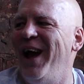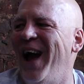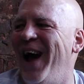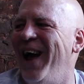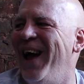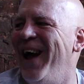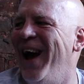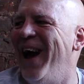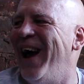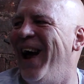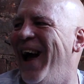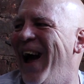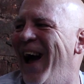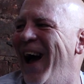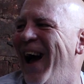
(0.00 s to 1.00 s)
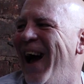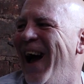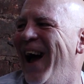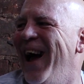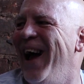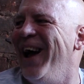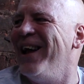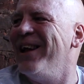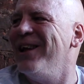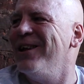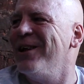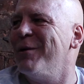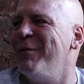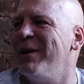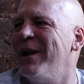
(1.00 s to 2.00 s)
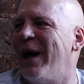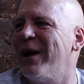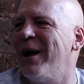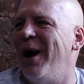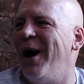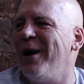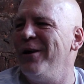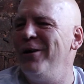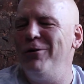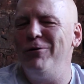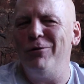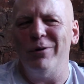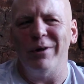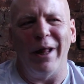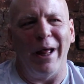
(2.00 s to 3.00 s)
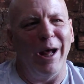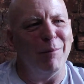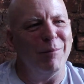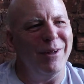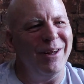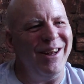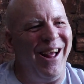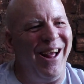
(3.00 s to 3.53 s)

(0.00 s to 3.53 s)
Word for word: they look at me like, Are you doing Hamlet?